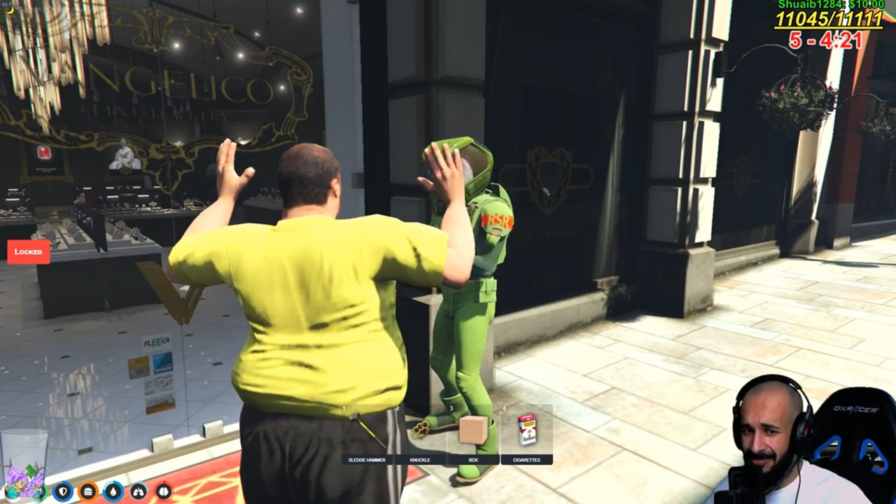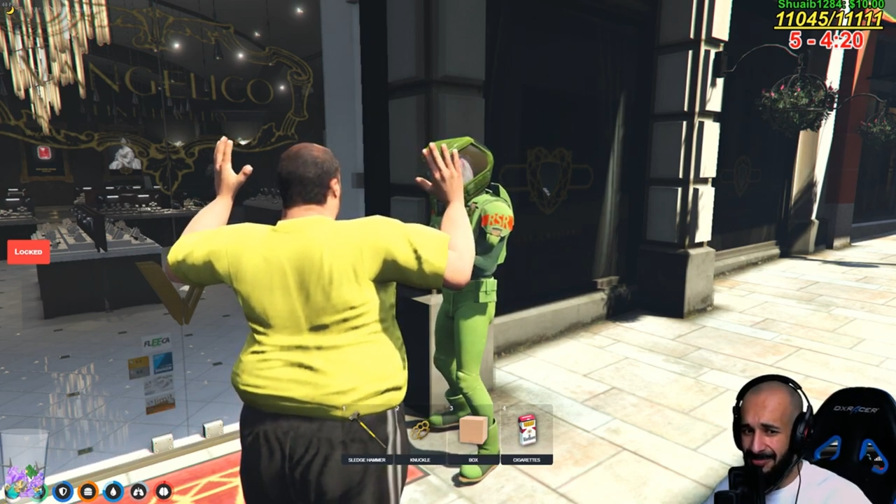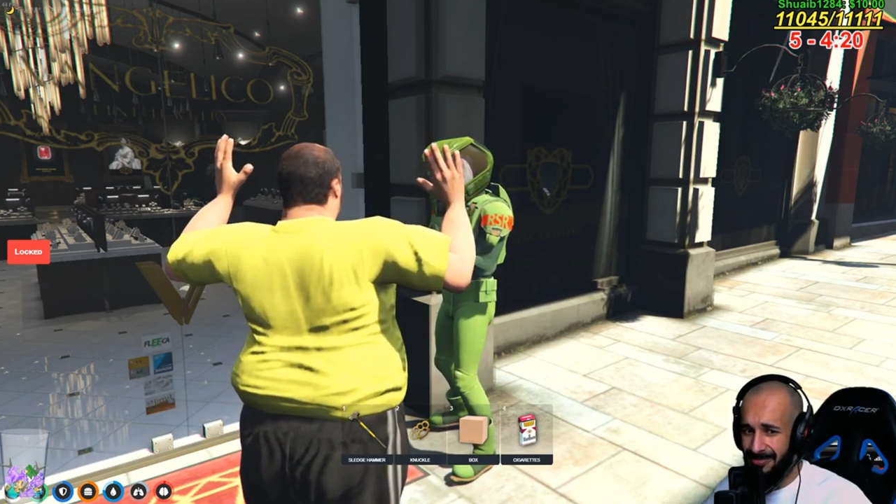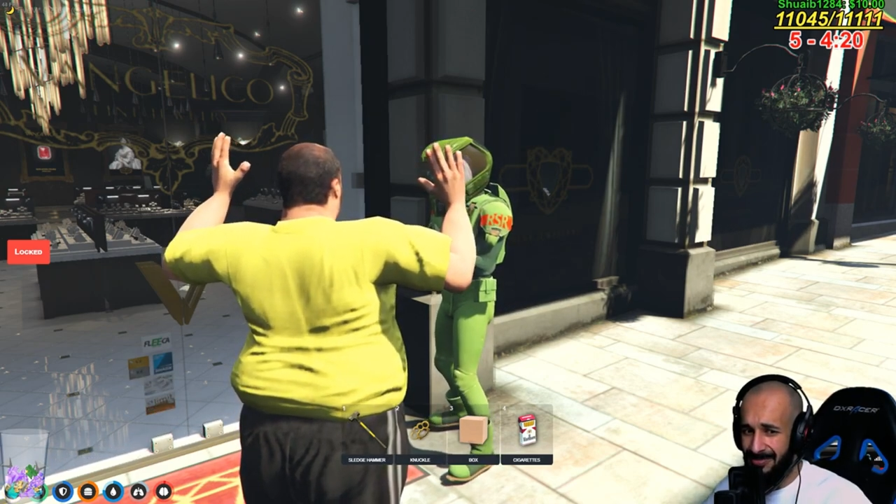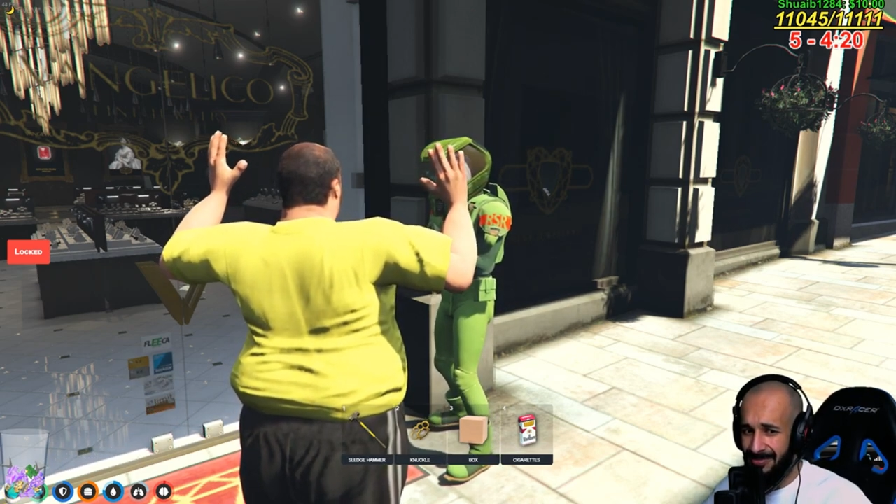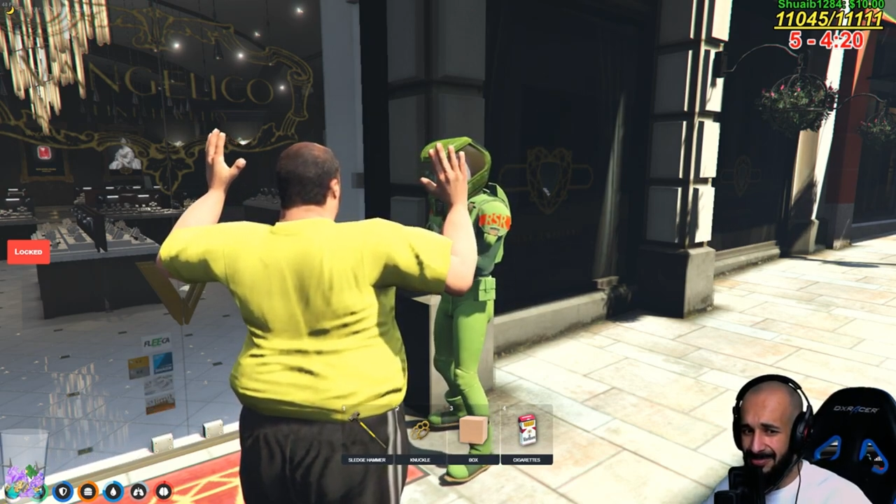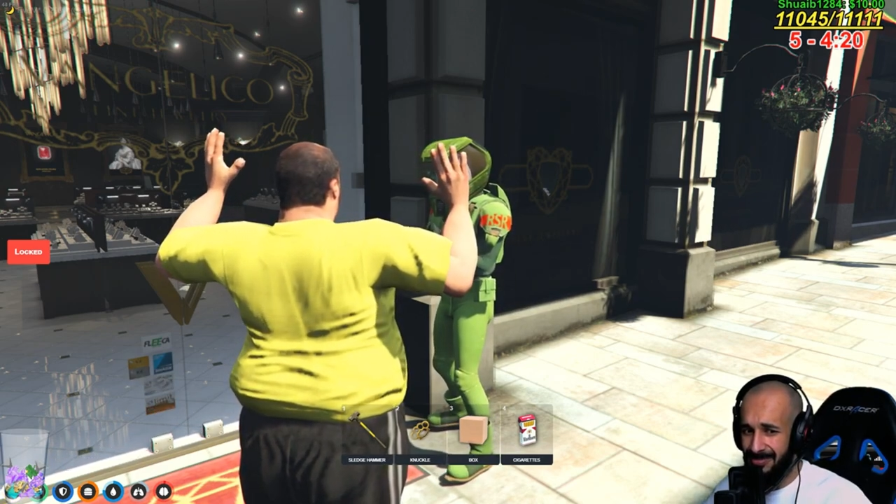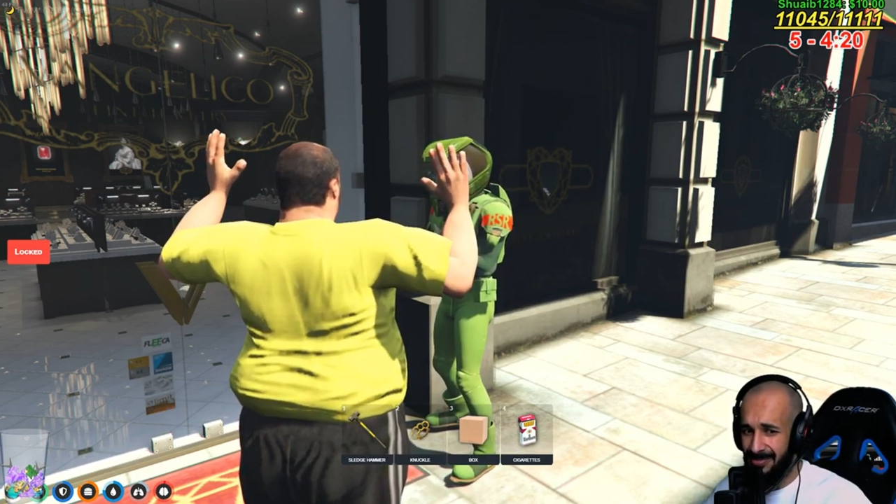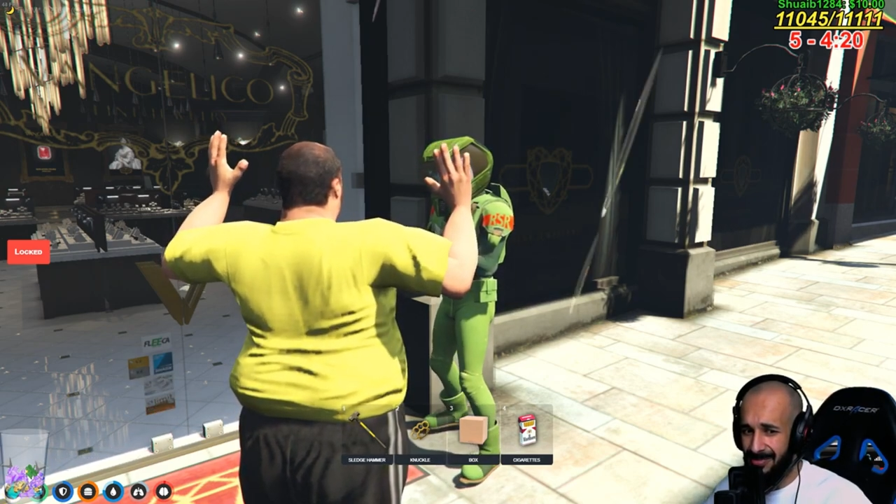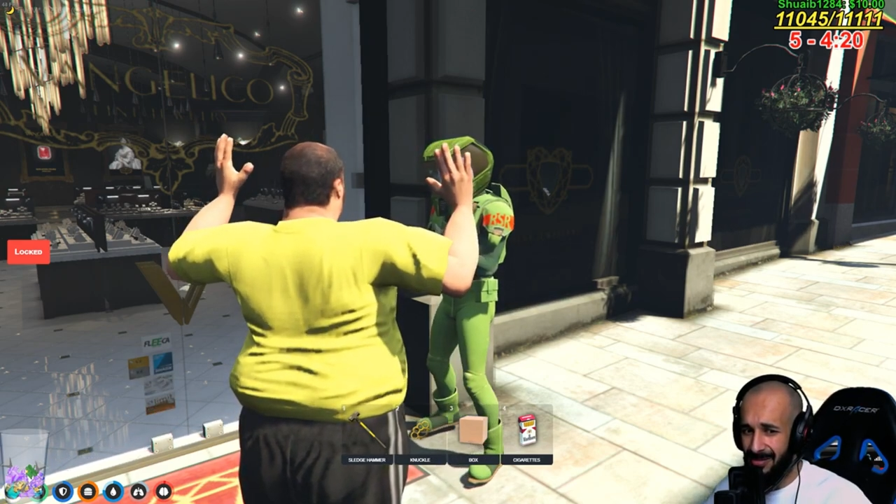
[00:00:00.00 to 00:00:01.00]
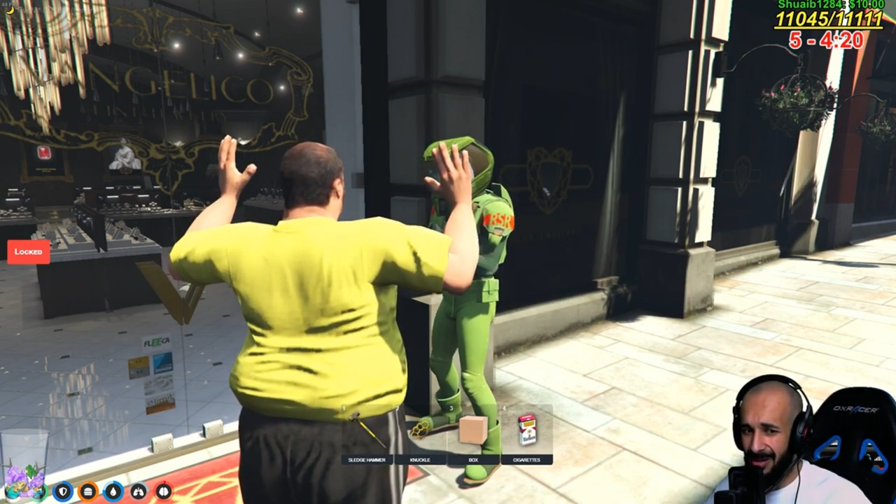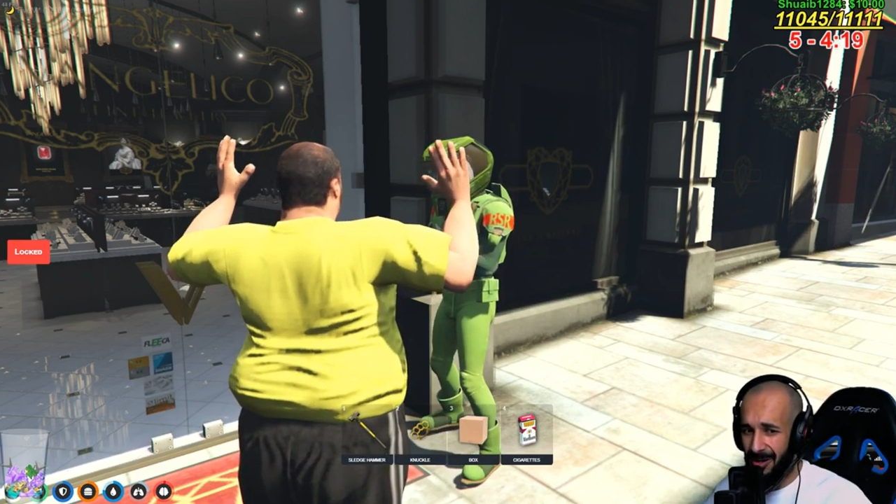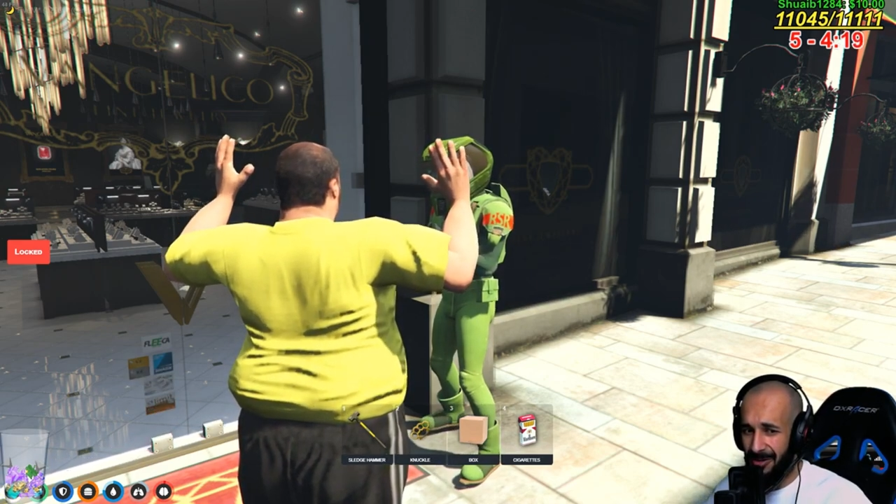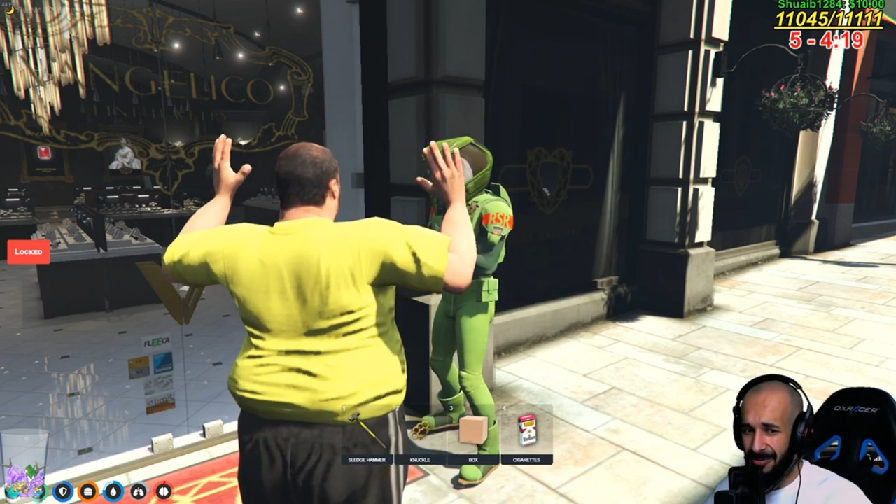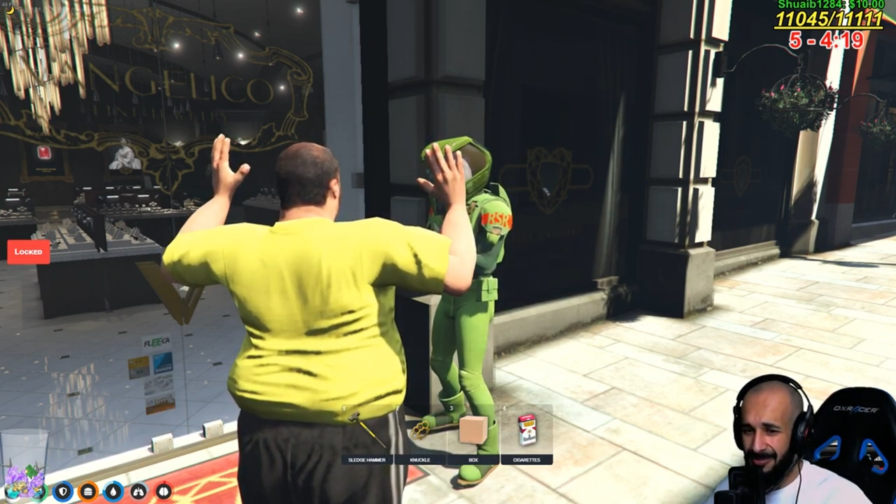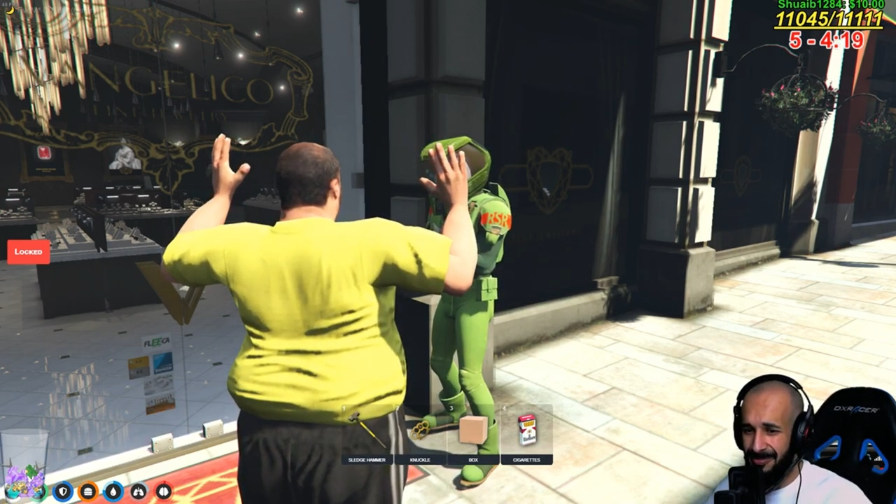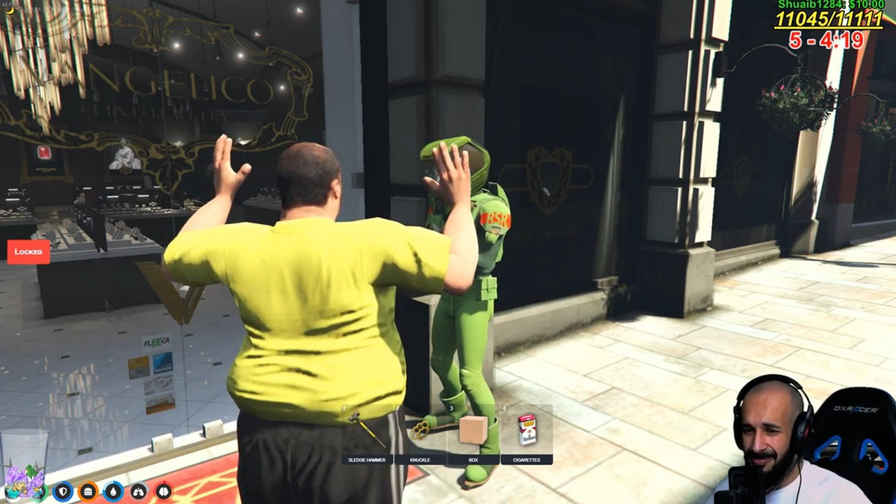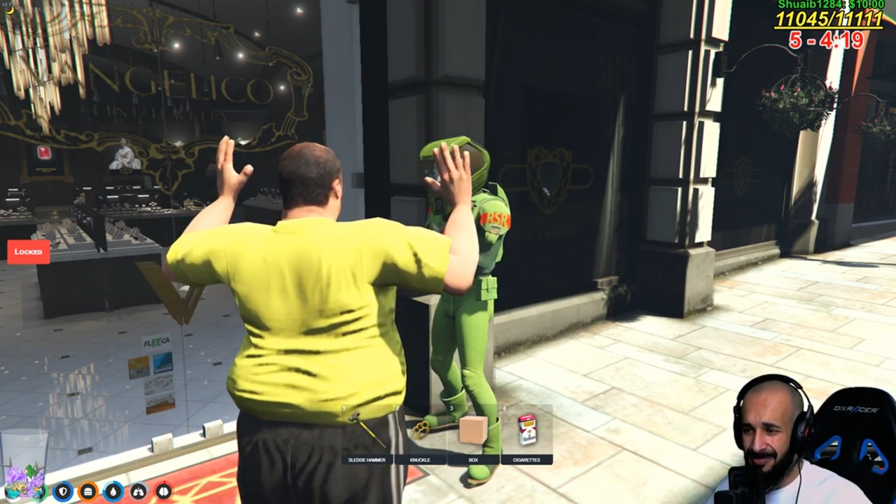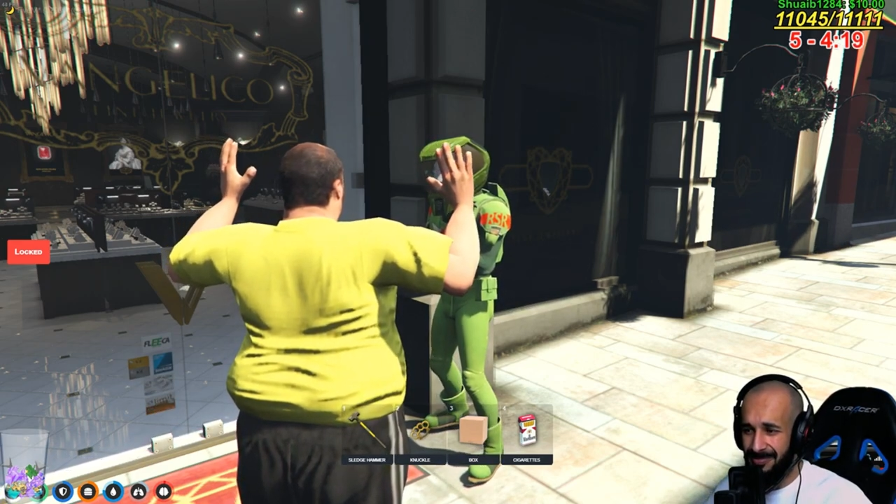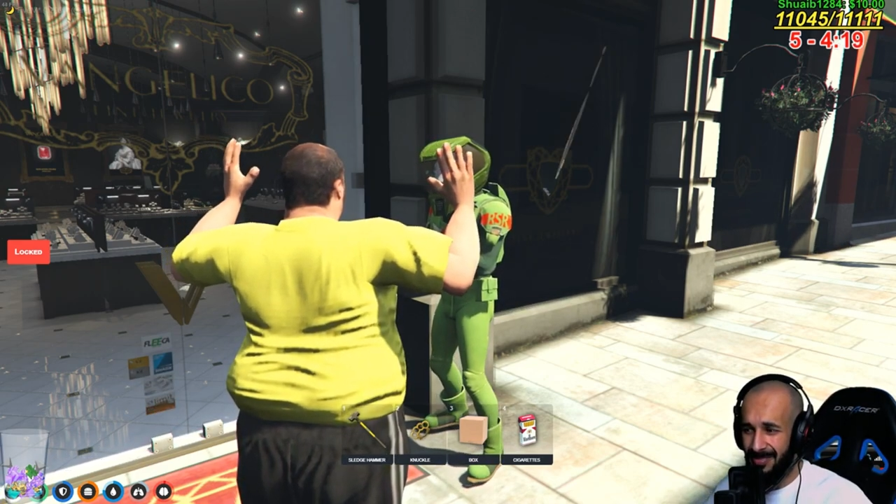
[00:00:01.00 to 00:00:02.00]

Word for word: You can call me. You can call me